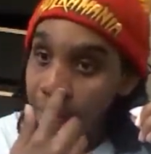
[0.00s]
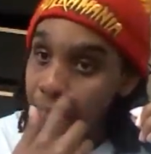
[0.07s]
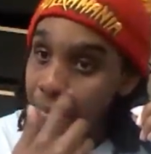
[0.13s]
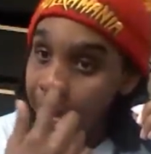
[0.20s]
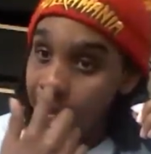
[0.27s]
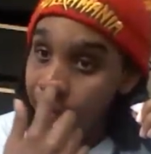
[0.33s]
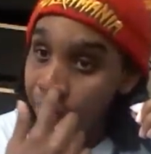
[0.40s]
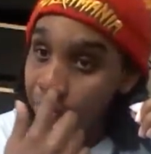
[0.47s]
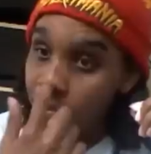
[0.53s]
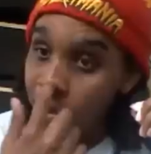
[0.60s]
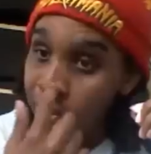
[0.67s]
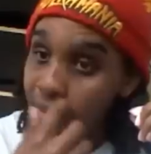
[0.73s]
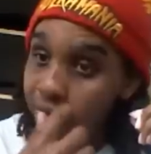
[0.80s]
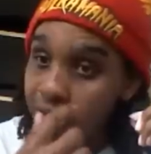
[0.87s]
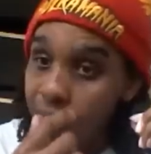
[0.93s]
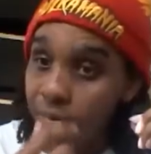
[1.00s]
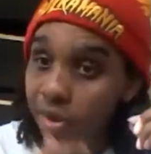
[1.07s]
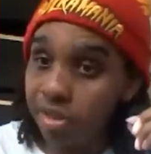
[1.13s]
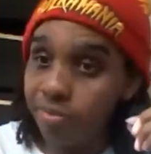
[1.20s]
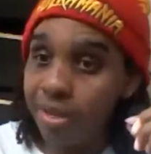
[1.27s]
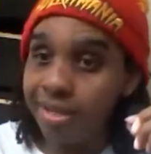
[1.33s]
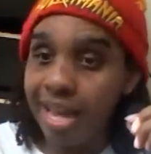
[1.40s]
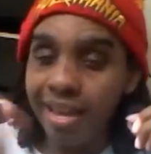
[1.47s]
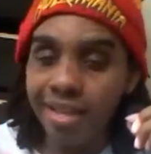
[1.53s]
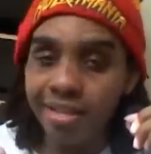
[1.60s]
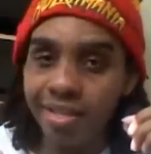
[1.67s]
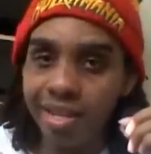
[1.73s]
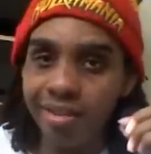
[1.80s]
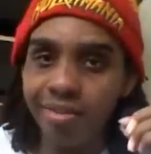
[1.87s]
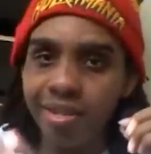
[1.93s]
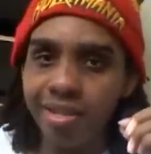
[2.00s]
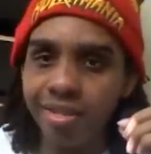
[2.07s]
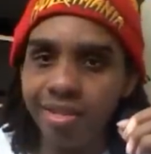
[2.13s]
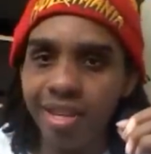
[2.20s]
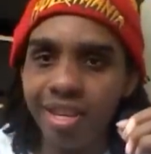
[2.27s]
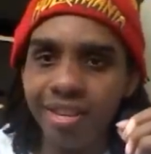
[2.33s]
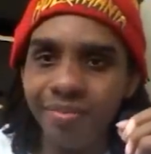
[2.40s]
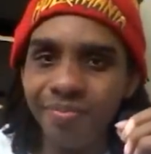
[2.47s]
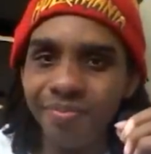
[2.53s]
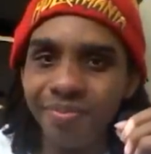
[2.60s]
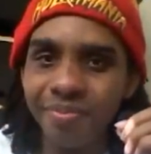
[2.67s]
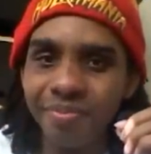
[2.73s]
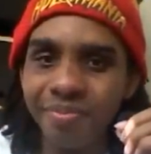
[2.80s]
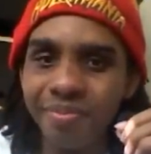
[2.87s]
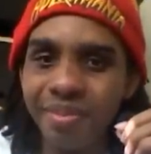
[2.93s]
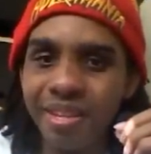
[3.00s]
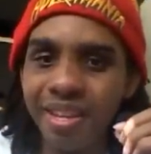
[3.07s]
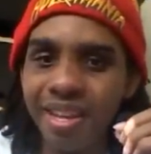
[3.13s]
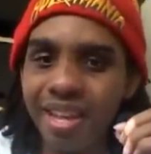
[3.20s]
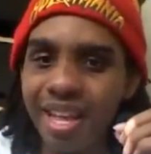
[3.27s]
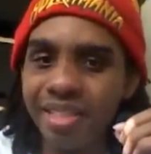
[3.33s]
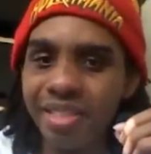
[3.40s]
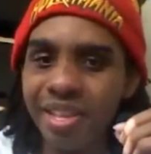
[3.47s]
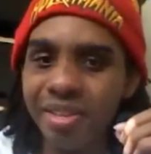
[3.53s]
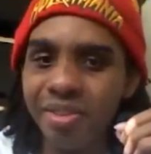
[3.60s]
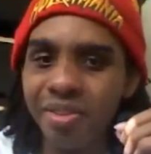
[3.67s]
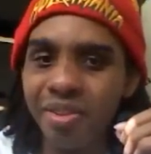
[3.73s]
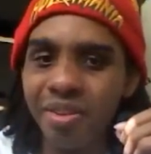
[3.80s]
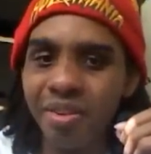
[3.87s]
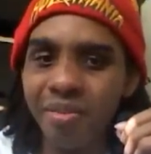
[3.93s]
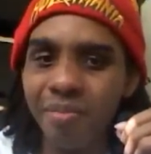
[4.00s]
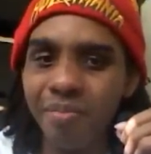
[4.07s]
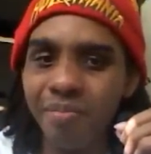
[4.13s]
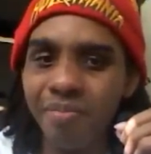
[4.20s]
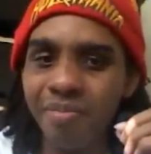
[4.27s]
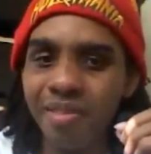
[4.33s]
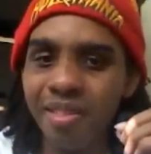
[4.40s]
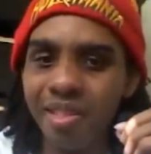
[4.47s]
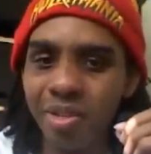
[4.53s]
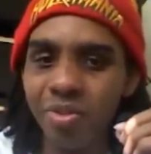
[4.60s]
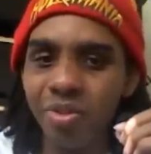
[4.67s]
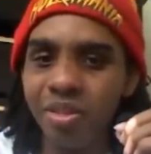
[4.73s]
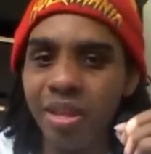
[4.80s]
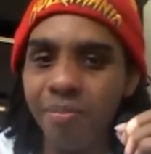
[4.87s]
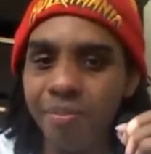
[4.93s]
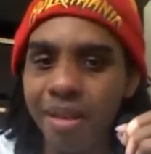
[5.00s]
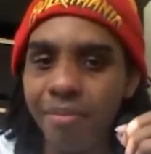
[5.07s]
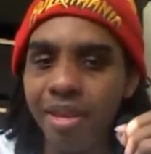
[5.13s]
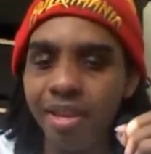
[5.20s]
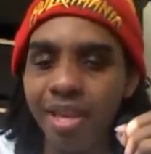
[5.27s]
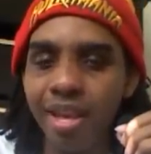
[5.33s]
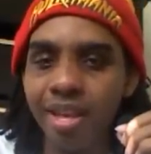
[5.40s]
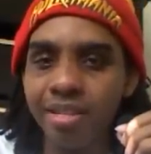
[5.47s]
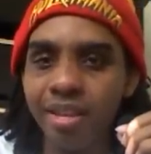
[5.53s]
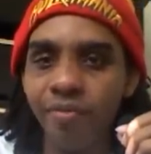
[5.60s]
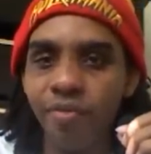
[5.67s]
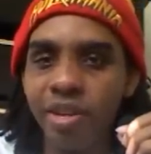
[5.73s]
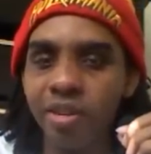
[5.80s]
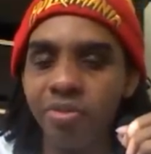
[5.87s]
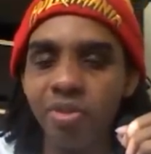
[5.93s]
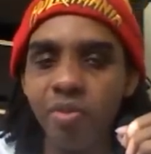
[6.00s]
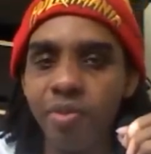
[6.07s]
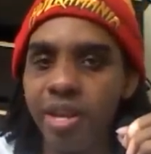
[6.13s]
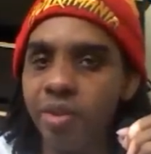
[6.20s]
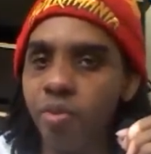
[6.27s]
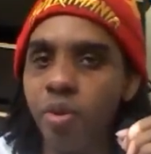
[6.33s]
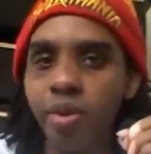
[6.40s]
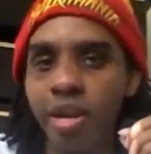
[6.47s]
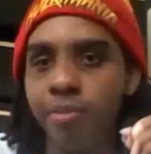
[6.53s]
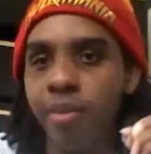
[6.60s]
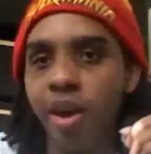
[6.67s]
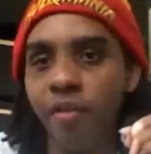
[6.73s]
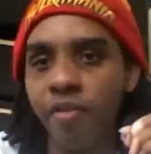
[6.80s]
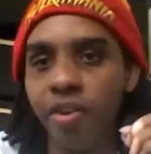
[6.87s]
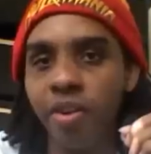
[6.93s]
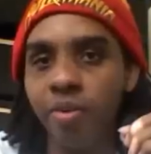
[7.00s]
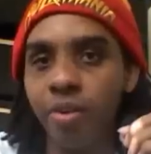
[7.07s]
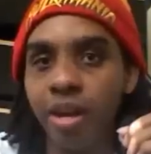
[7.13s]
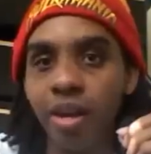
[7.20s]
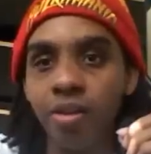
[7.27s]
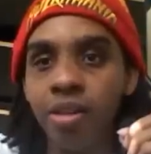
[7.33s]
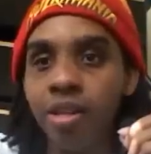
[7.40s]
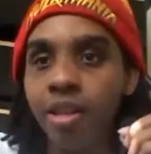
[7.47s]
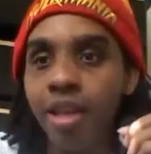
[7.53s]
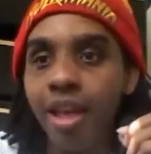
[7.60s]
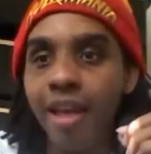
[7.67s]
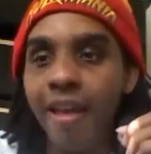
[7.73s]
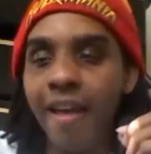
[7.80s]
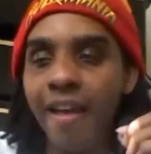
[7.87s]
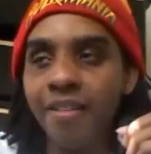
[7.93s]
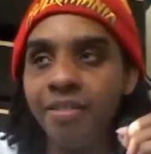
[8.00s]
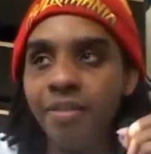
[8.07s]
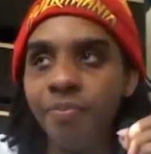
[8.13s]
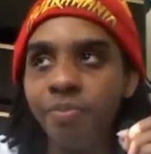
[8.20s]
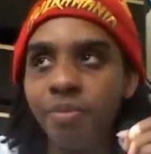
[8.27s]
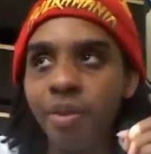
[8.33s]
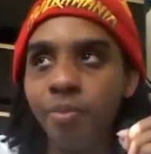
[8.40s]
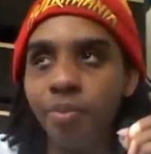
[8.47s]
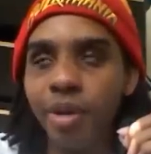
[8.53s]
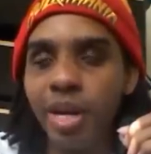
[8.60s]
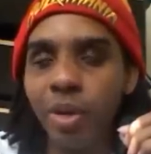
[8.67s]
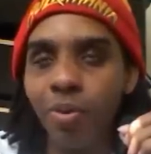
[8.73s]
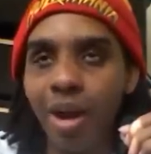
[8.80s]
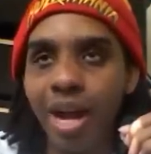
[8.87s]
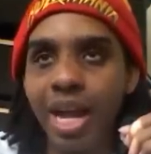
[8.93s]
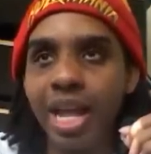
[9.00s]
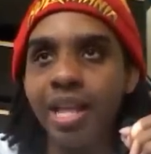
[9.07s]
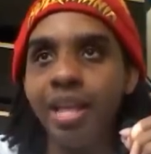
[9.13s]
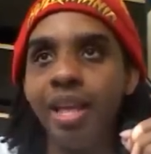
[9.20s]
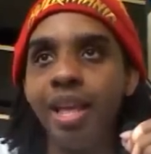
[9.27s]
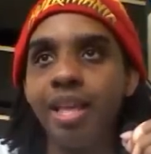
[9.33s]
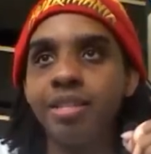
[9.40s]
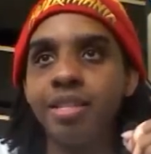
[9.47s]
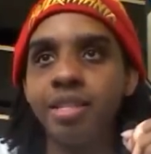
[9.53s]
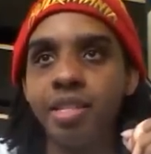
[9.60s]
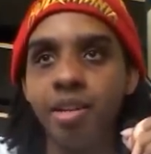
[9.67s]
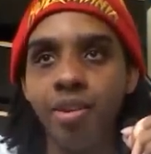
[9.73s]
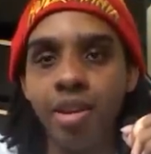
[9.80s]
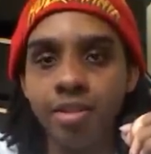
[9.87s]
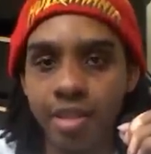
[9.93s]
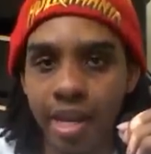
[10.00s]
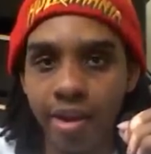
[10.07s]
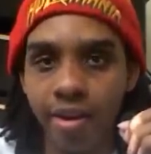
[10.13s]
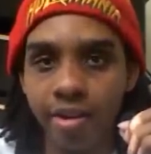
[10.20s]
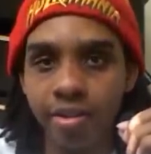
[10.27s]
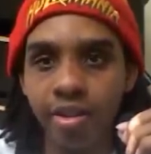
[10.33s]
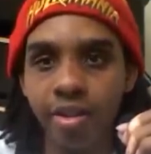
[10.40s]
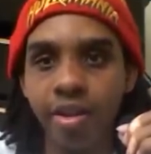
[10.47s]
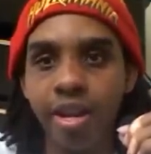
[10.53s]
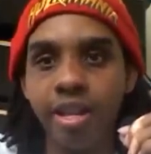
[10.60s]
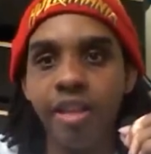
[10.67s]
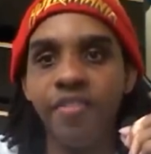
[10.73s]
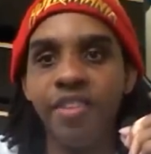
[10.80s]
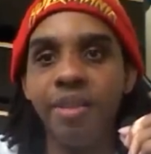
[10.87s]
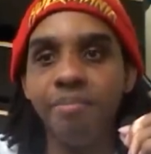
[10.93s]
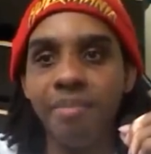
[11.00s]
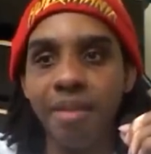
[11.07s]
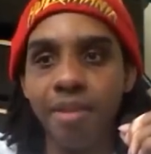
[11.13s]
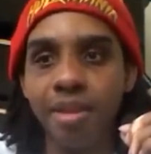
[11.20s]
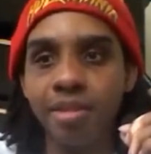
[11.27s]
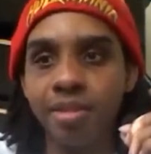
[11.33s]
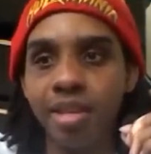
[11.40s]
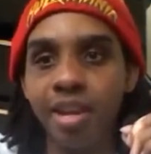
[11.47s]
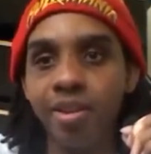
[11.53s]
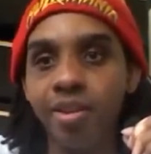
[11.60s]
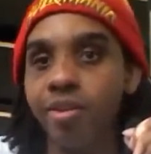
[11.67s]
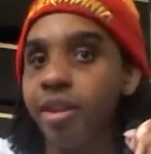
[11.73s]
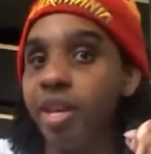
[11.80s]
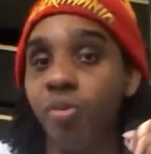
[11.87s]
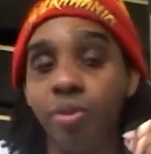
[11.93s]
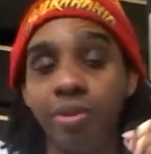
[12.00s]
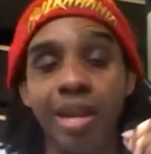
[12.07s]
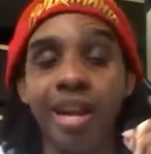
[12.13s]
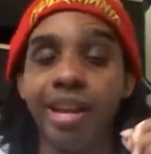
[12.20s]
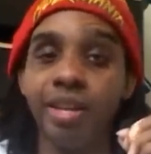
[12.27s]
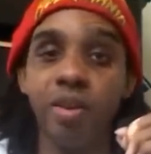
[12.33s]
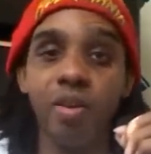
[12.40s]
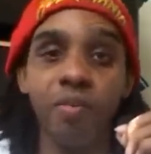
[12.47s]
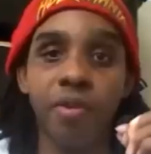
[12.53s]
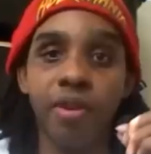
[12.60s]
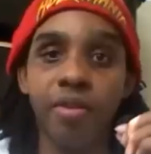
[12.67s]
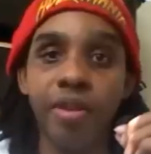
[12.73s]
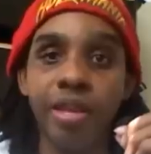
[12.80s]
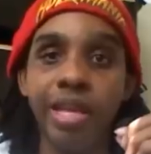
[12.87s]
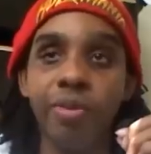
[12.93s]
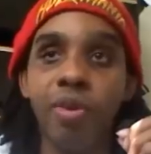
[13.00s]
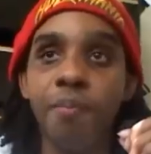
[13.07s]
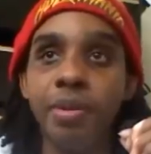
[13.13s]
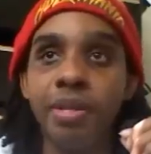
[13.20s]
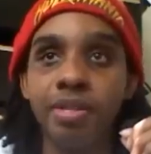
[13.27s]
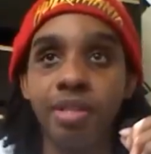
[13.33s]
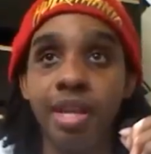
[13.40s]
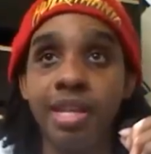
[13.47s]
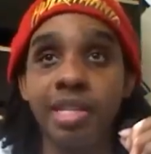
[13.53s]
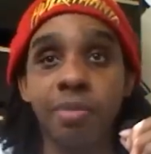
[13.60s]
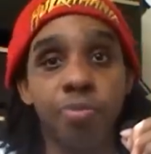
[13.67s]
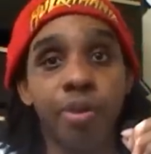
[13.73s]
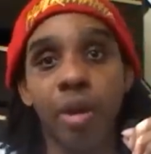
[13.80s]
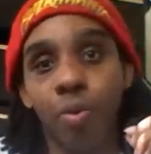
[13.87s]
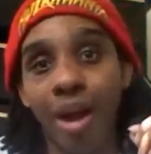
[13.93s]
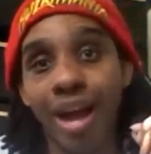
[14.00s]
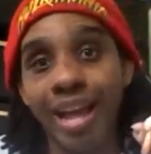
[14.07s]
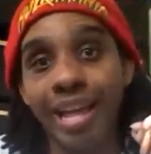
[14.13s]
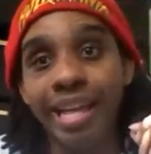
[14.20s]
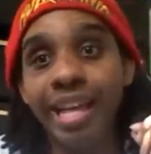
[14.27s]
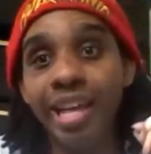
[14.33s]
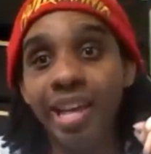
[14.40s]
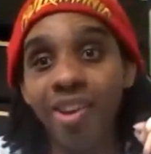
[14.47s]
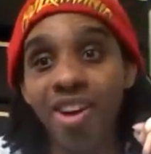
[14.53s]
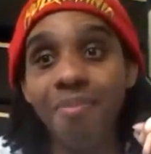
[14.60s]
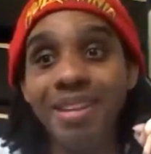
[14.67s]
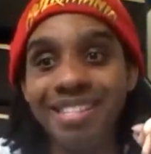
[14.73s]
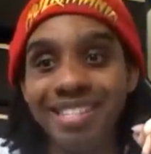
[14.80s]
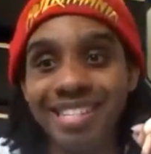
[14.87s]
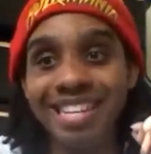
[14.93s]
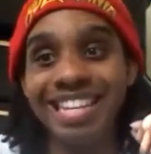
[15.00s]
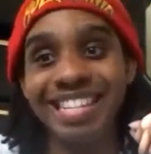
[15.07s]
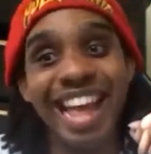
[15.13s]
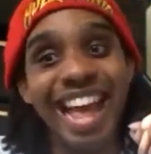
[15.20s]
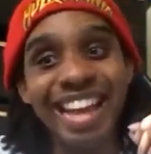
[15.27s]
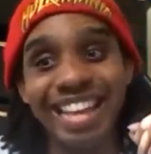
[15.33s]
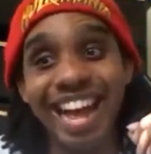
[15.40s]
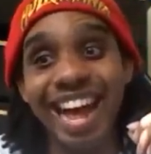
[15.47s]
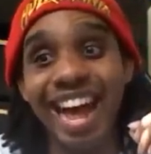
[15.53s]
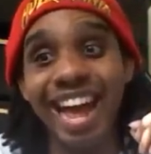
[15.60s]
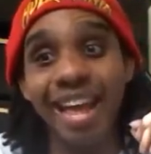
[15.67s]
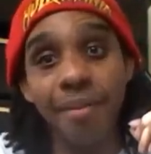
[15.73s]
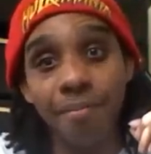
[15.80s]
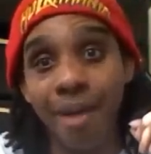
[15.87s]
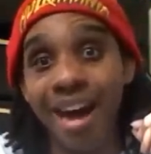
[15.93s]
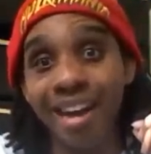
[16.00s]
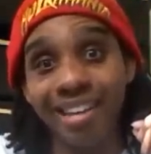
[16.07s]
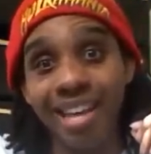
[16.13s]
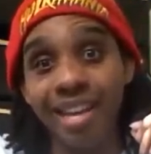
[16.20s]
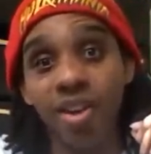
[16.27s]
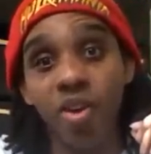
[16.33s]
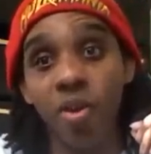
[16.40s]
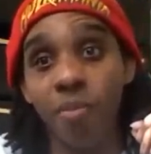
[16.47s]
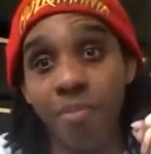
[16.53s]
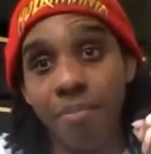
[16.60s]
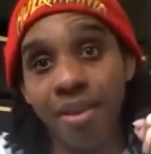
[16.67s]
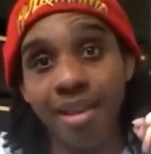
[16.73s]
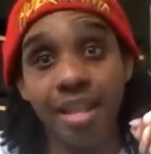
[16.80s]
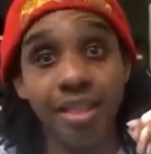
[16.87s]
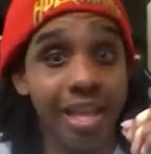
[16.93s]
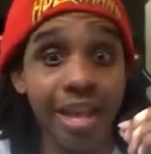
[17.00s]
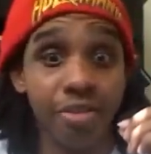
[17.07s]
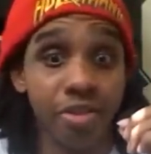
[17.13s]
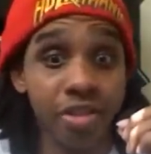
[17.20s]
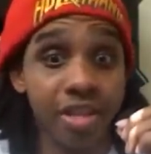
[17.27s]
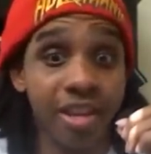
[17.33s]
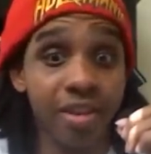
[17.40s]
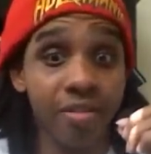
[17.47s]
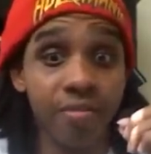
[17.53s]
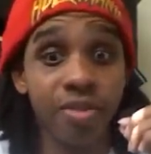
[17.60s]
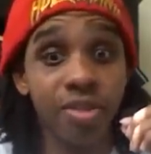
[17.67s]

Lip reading: But when you're supposed to be taken seriously, and then you're literally mimicking a different group, it won't come off very well. And Bray Wyatt is a serious character, and if he mimics Taker, it will not get over. he won't be seen as Bray Wyatt. He'll be seen as that guy mocking or mimicking The Undertaker.